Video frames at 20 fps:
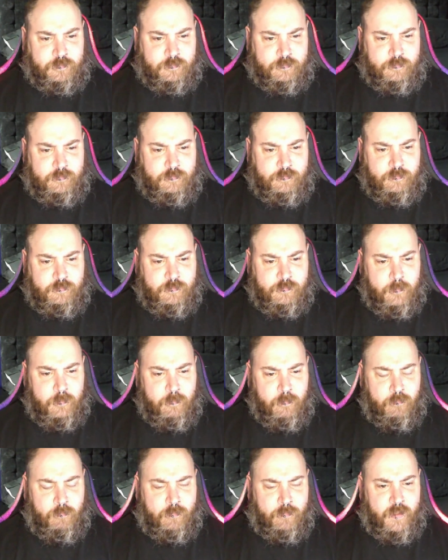
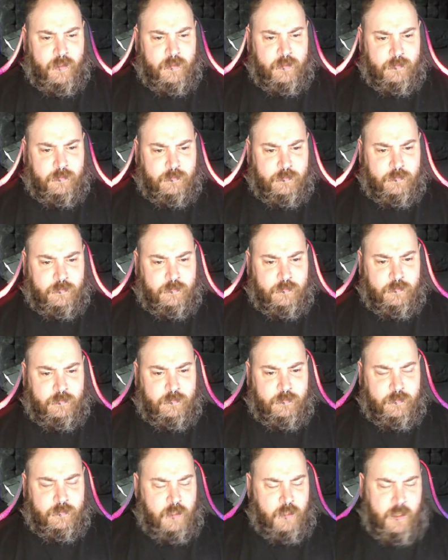
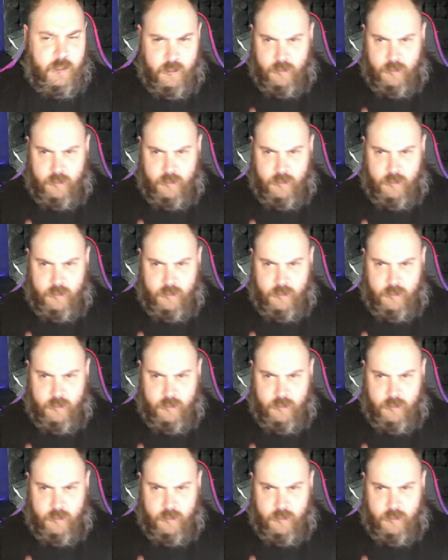No one is speaking in this clip.